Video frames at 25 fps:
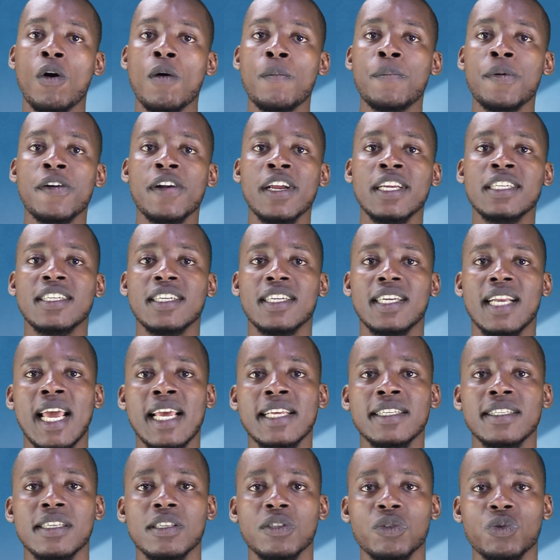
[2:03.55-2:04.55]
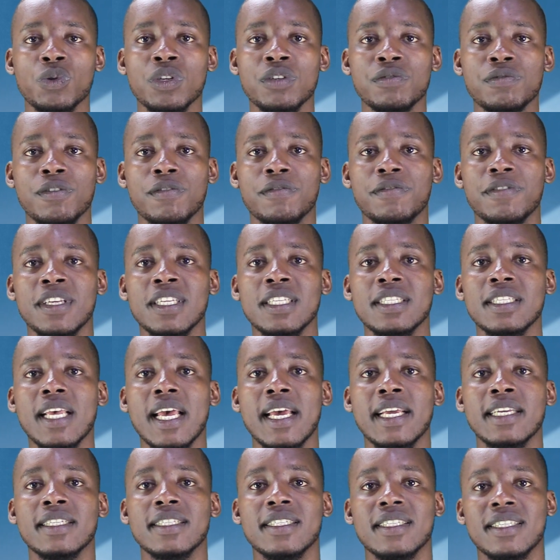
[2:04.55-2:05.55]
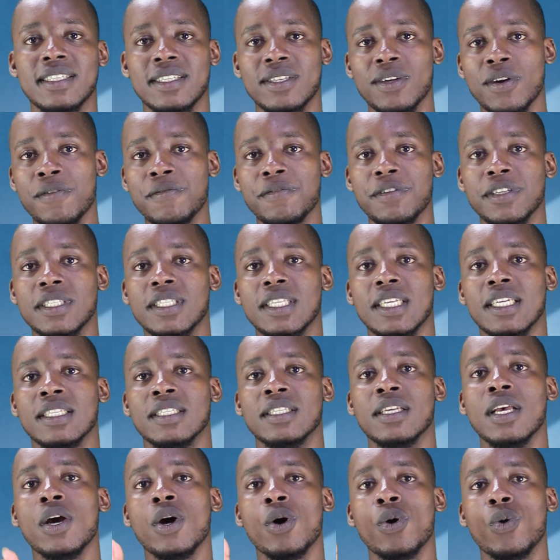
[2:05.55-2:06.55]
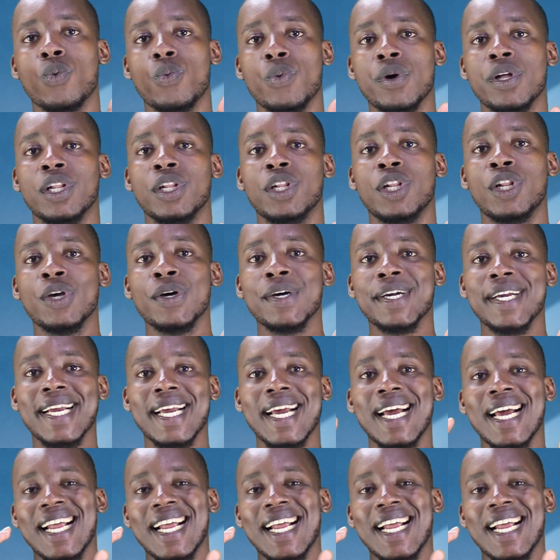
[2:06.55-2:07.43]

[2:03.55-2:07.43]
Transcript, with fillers: operating license which for VSAT services will look